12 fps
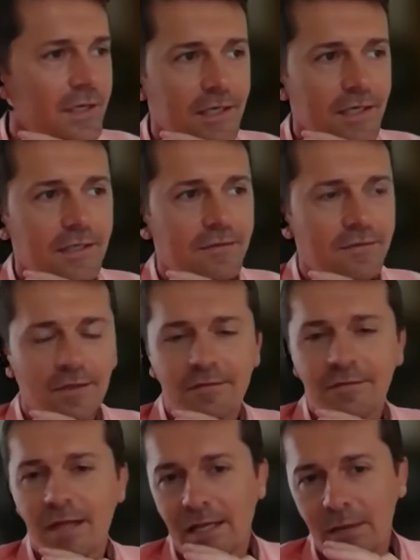It's
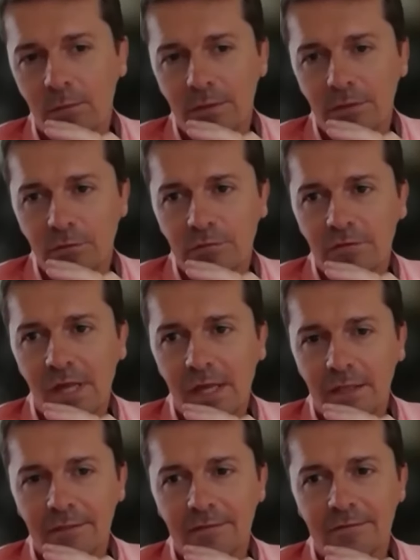exactly what you
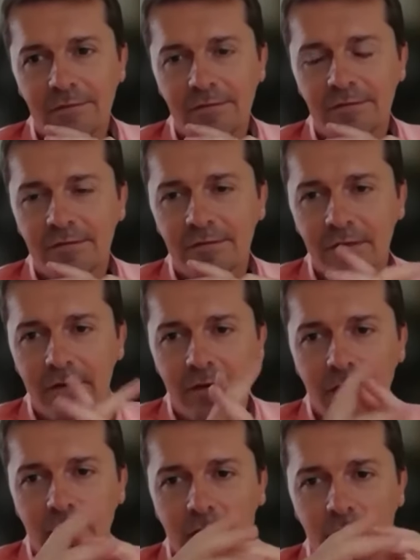said. It's
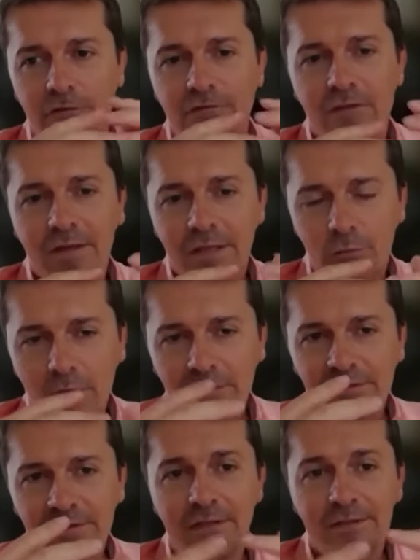the fact that we are
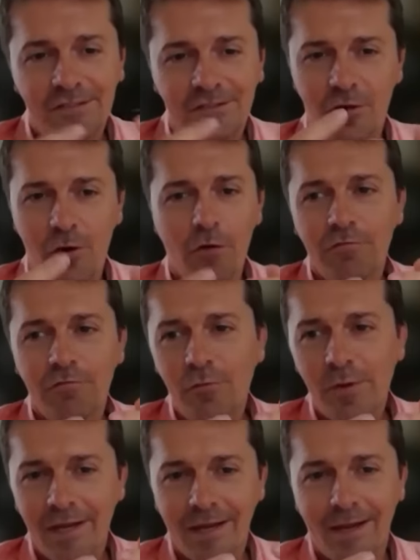still
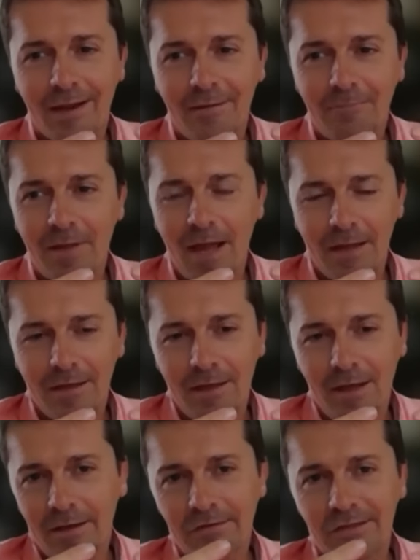discovering, and
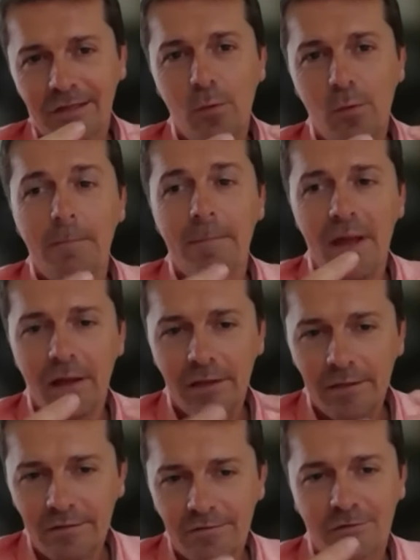I think we are
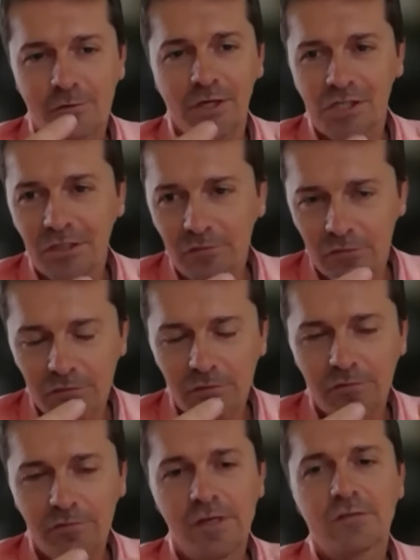barely scratching the
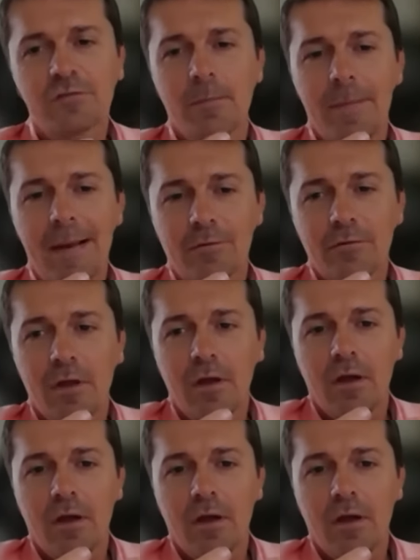surface about